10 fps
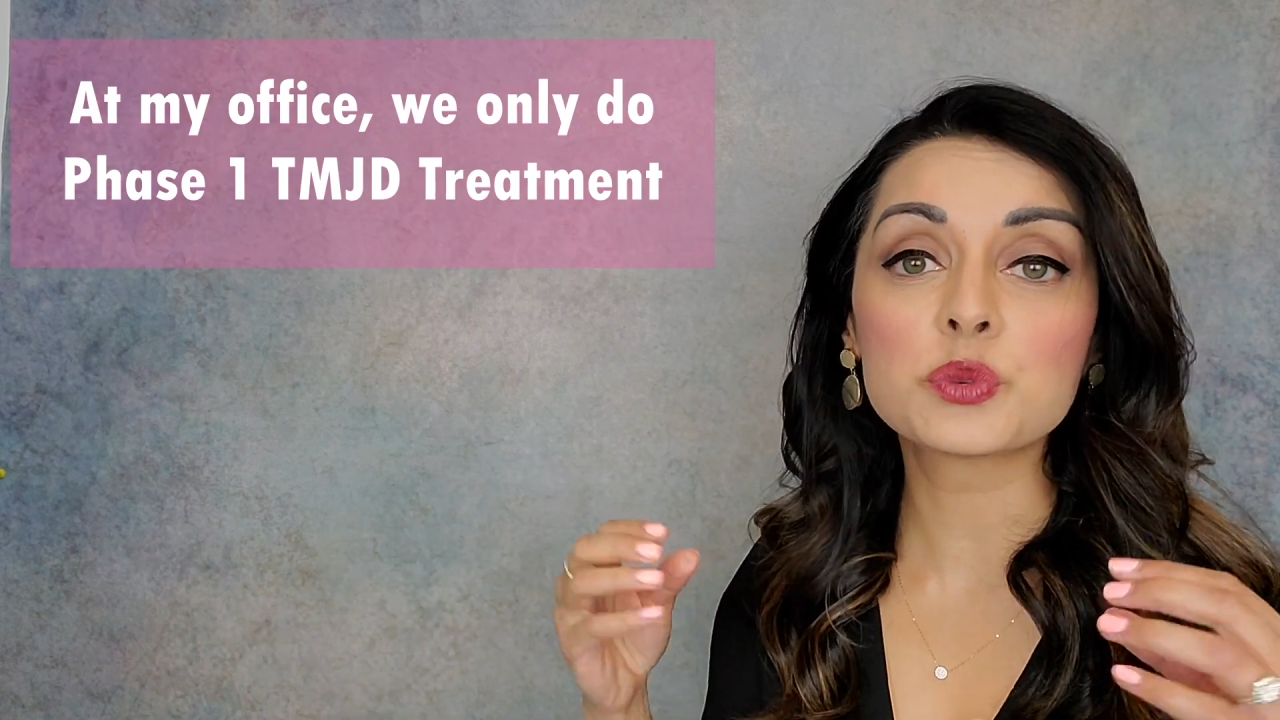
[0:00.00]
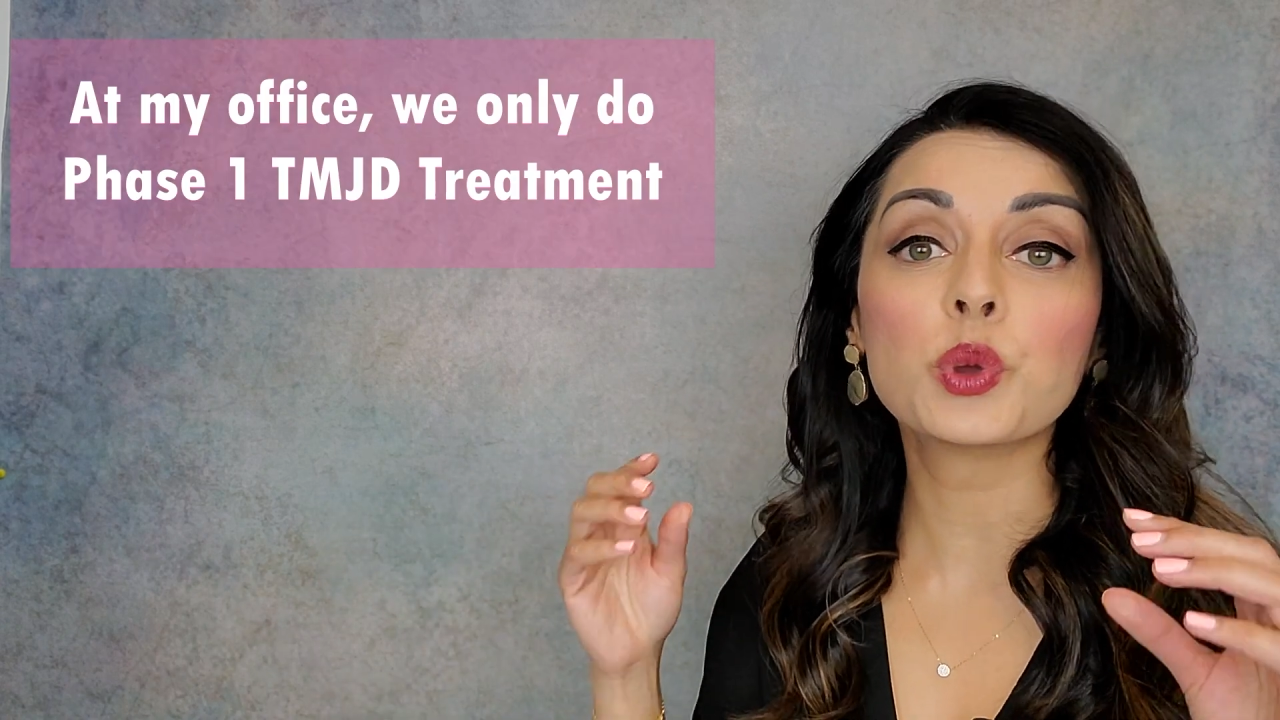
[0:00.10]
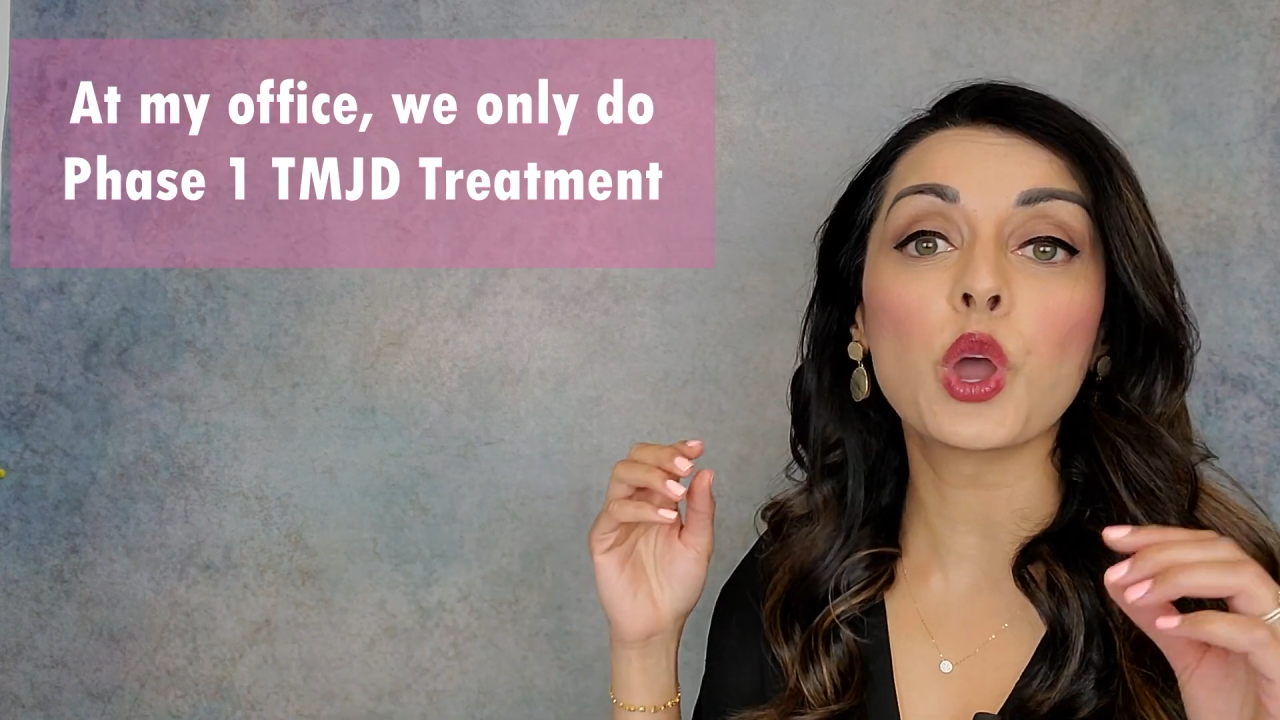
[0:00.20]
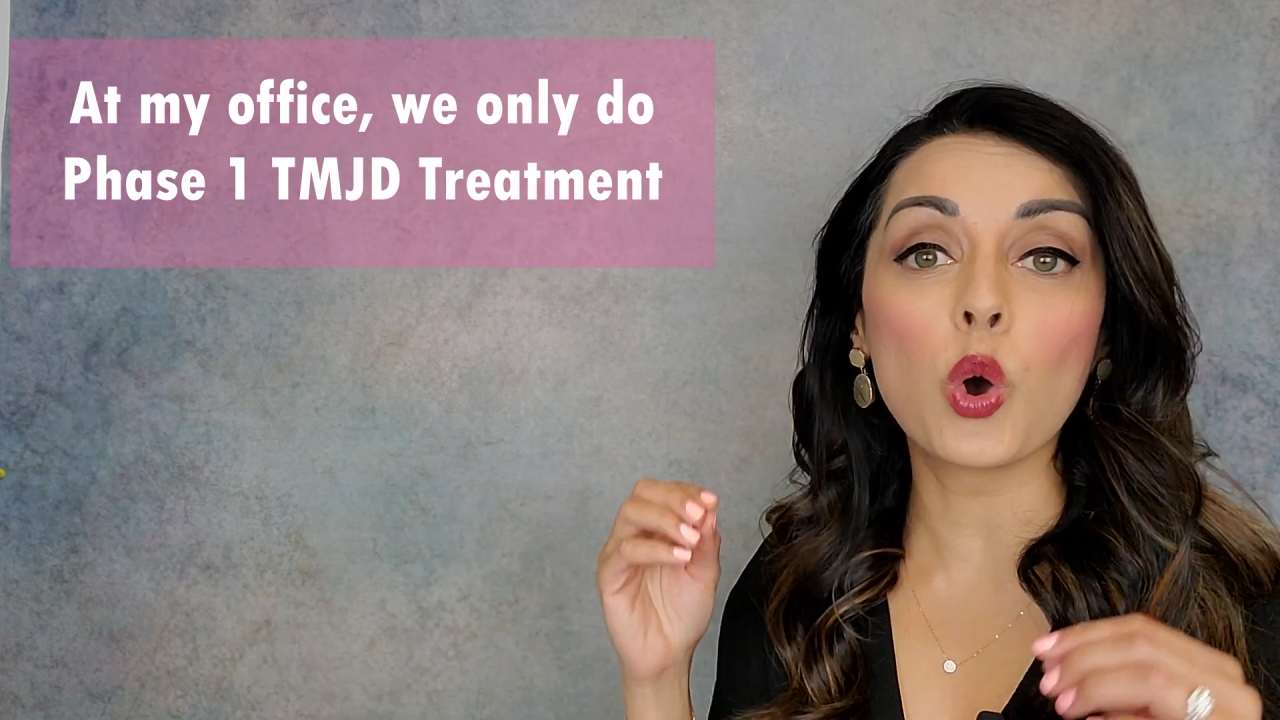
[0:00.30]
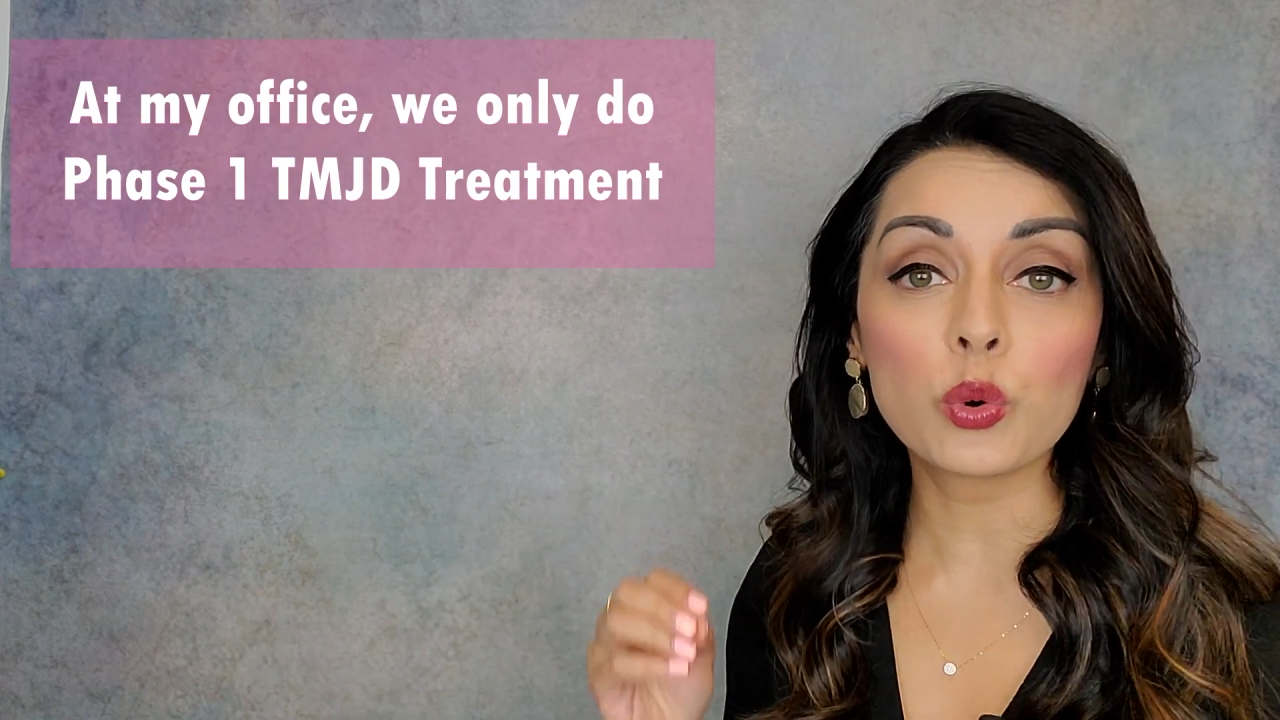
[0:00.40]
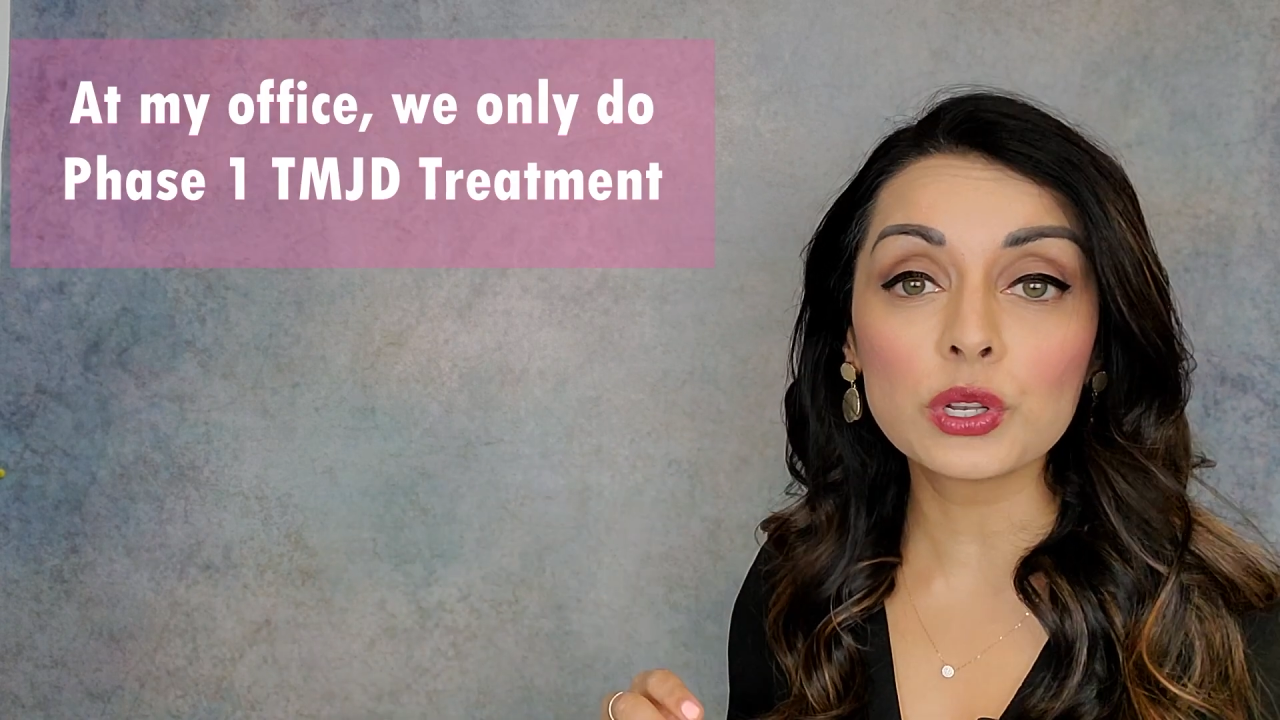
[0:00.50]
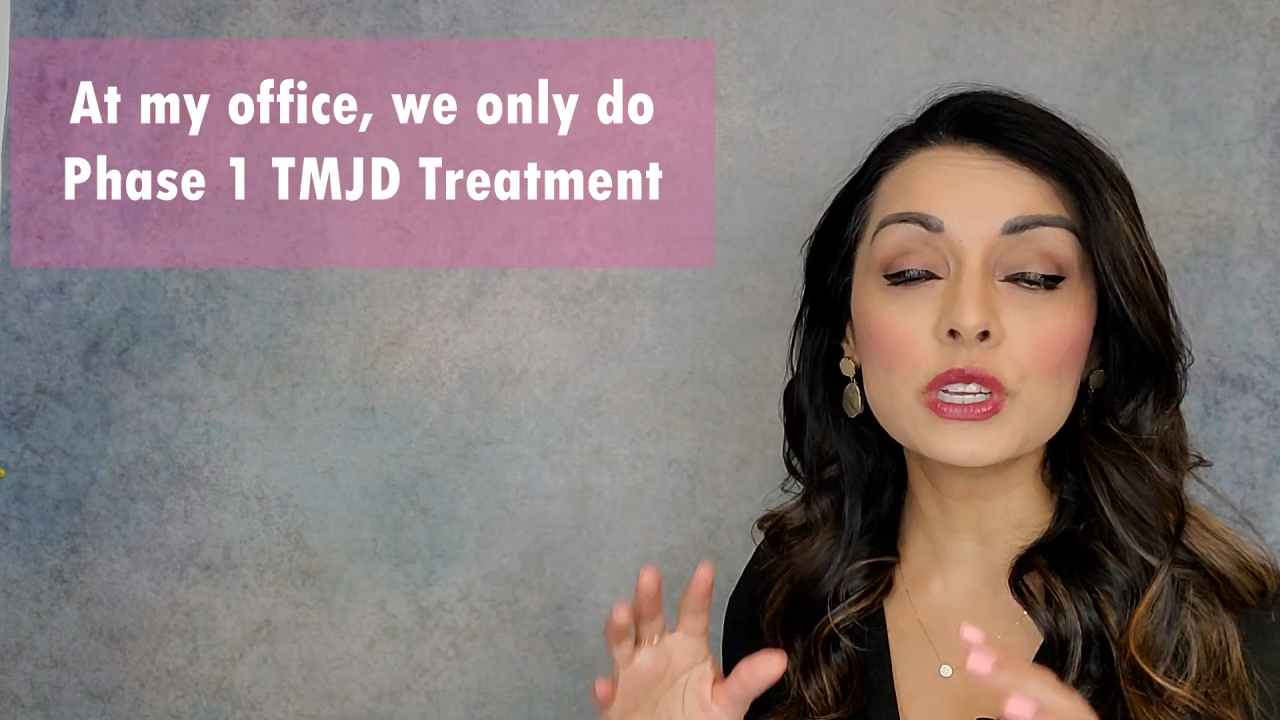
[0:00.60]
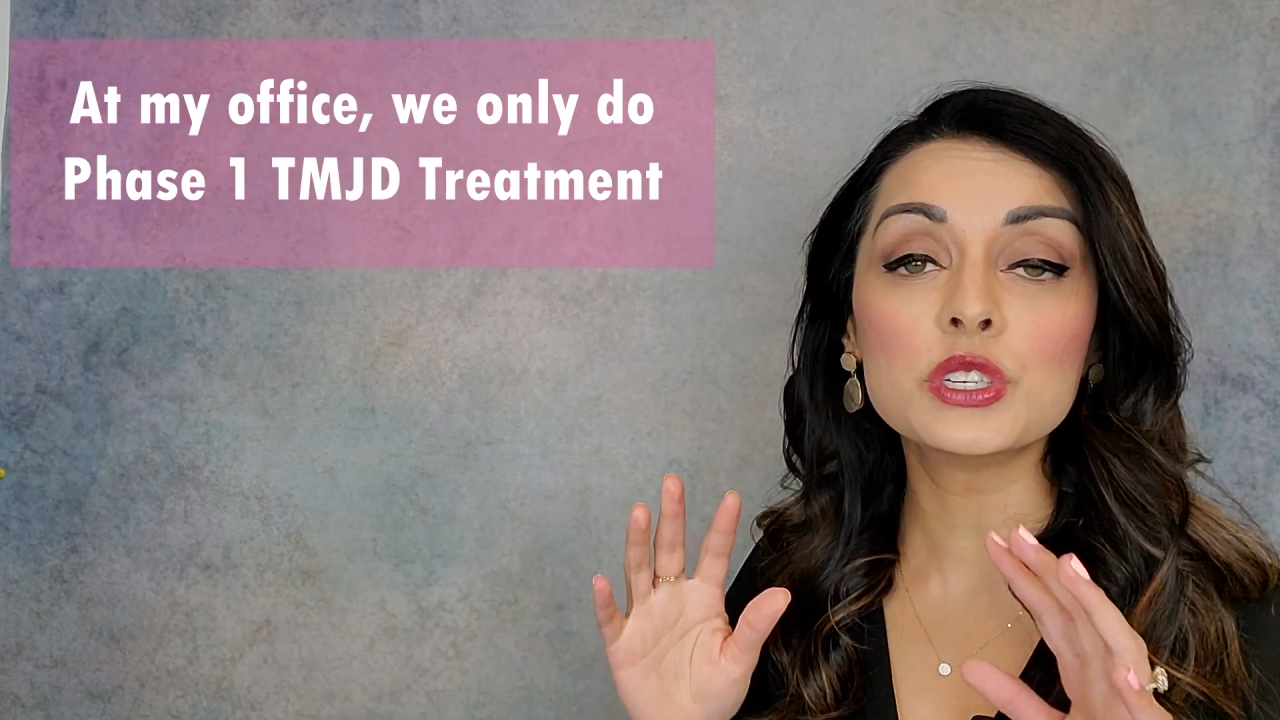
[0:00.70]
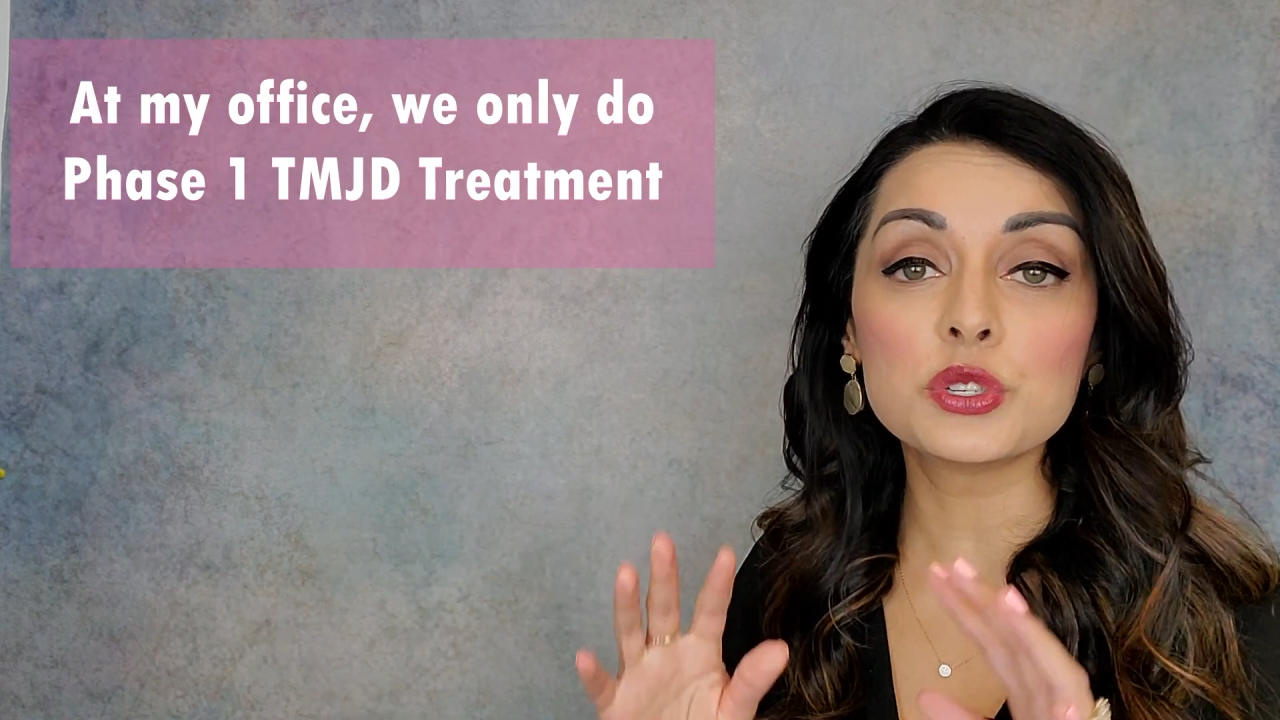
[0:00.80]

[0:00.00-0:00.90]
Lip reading: we only